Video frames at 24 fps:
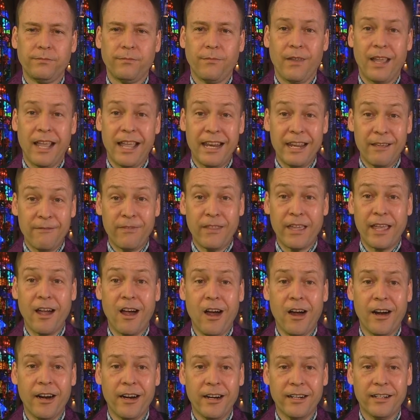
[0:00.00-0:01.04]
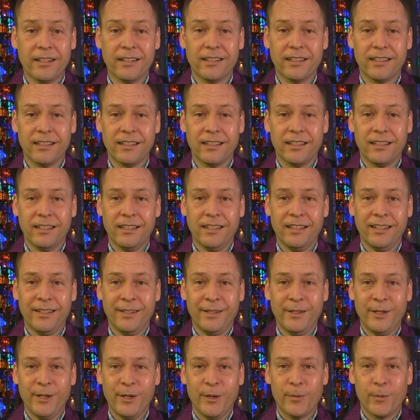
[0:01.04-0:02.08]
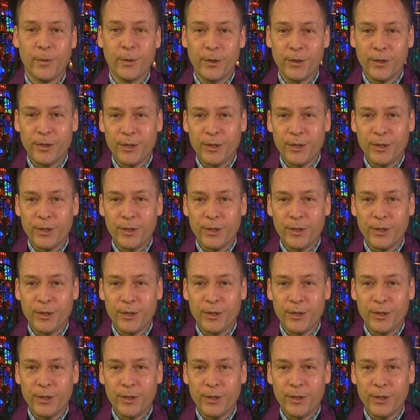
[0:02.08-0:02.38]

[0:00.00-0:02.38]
And if they are, well,